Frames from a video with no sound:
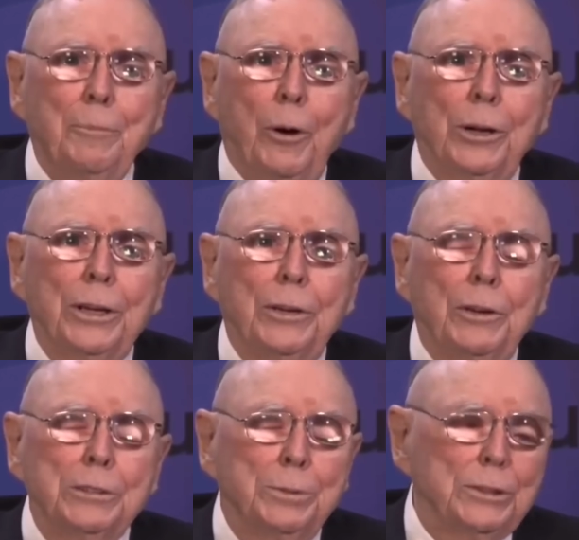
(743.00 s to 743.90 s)
bought at
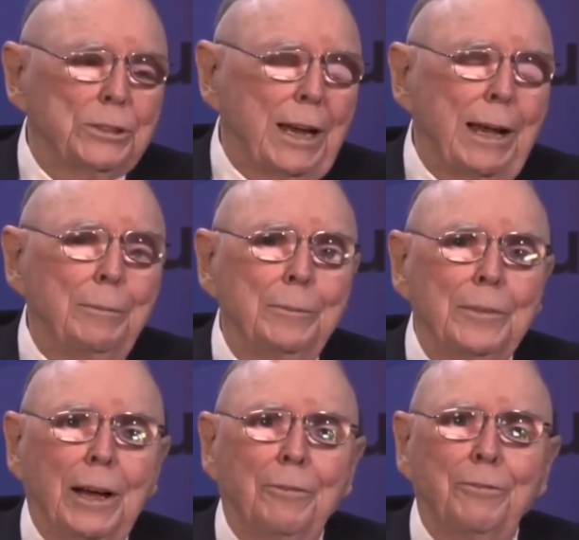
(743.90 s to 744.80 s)
Christmas time
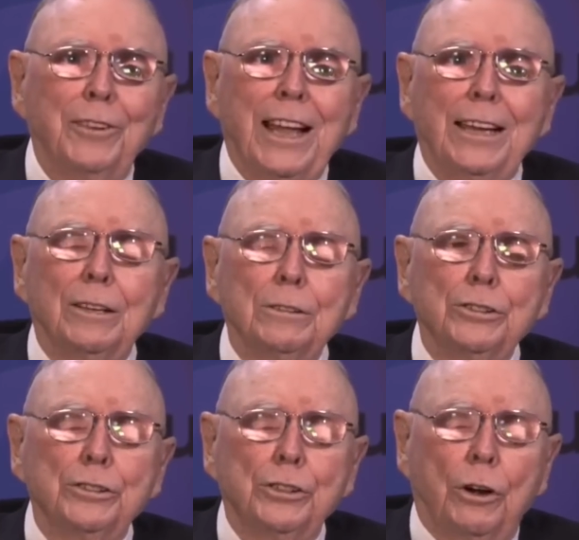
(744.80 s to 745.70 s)
a
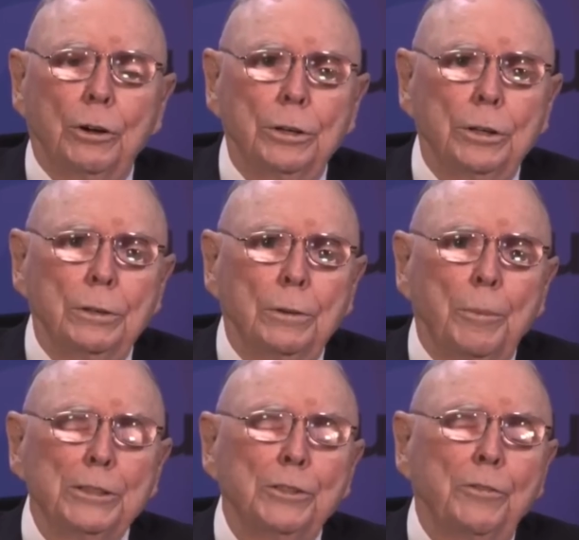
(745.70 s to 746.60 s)

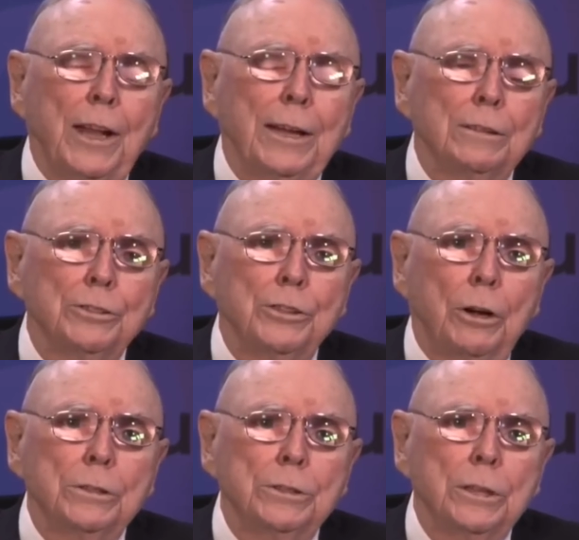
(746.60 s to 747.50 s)
bunch of flannel
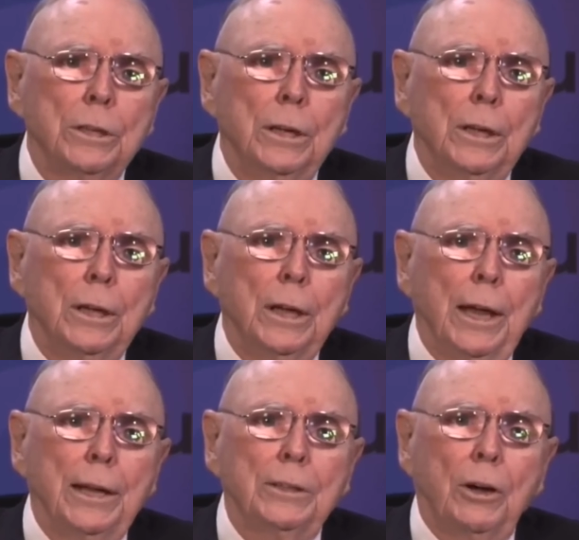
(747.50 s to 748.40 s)
shirts
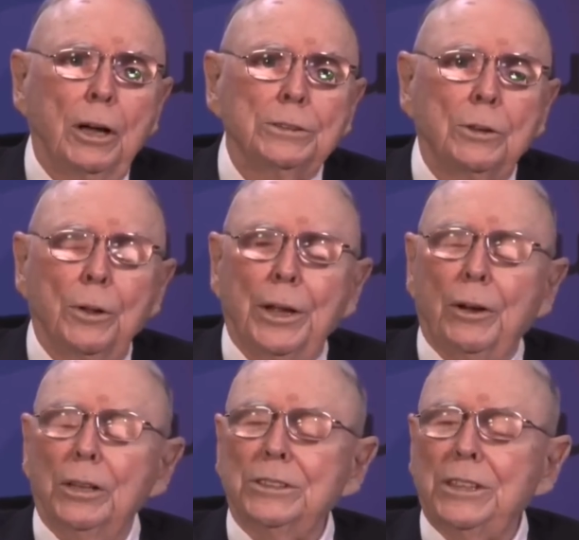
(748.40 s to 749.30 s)
at Costco. They
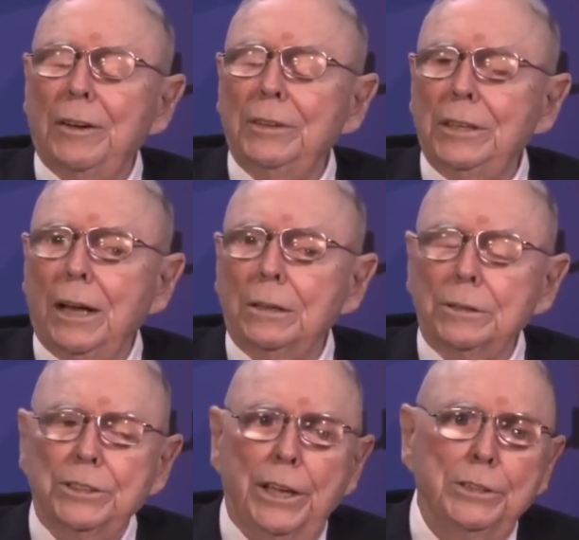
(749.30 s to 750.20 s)
cost
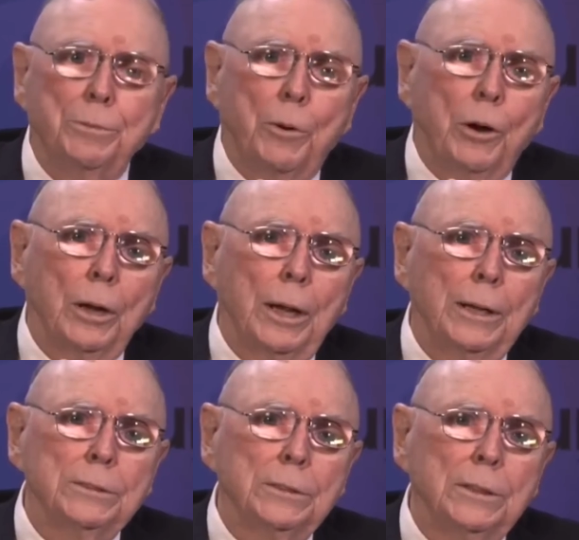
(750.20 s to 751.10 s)
$7 each, more or
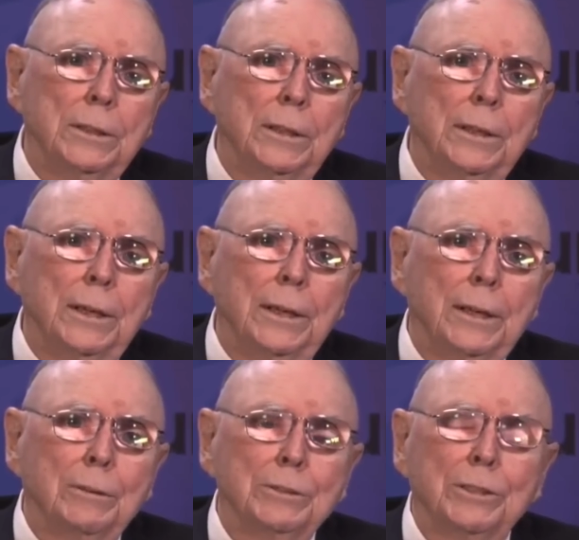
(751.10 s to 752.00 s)
less.
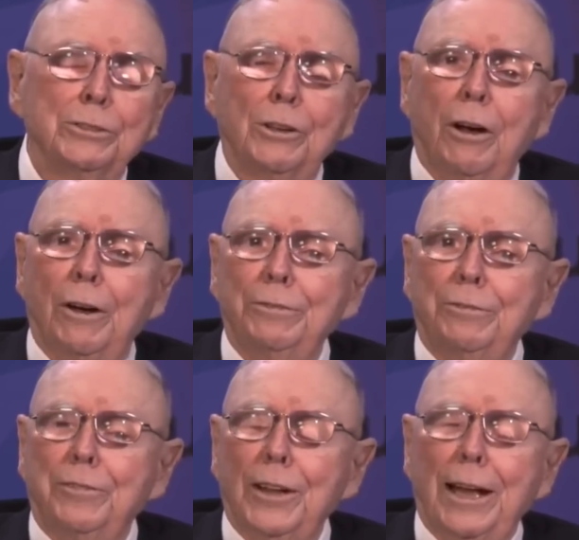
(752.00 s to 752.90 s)
And it was a soft
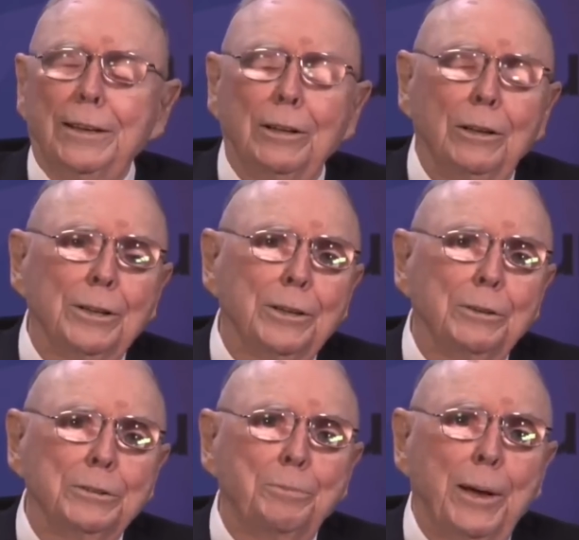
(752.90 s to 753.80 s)
flannel and
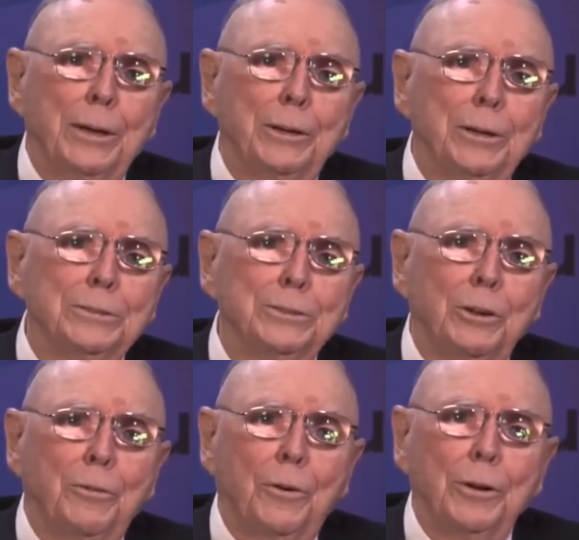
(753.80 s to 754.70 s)
it was better and
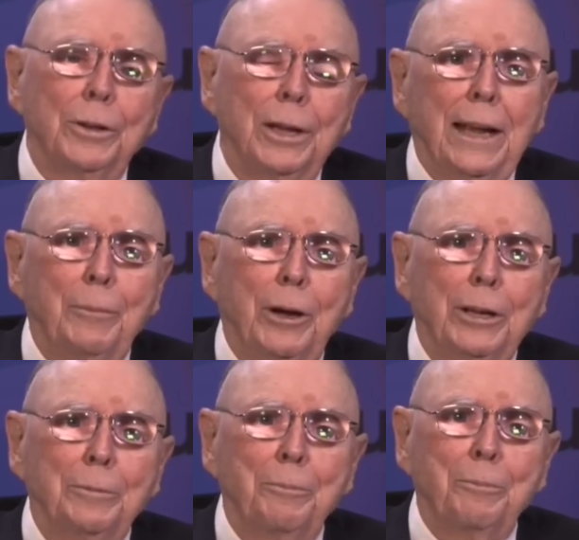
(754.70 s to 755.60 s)
so forth. I
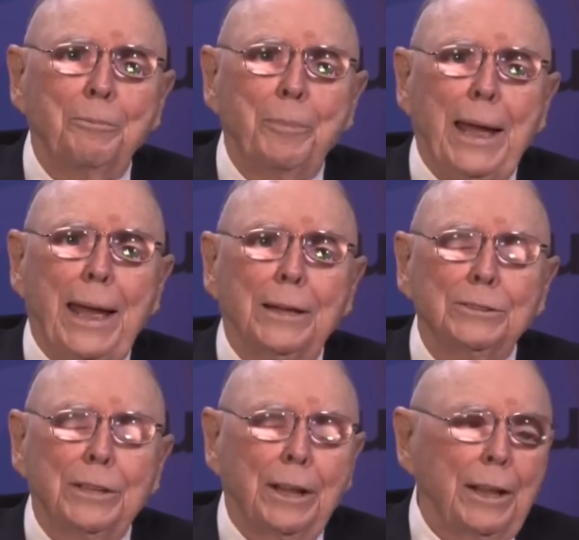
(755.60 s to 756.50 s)
bought
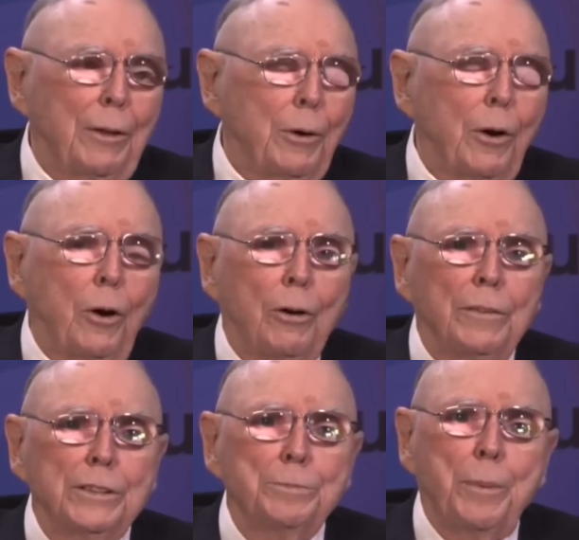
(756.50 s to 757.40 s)
pants, I think they were
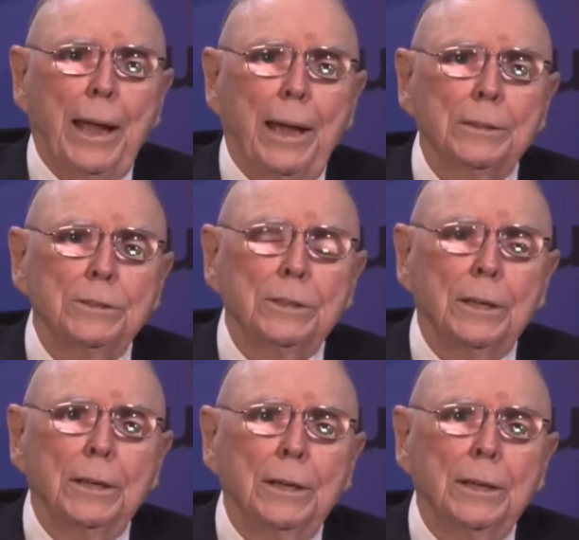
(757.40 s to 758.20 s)
Orvis pants,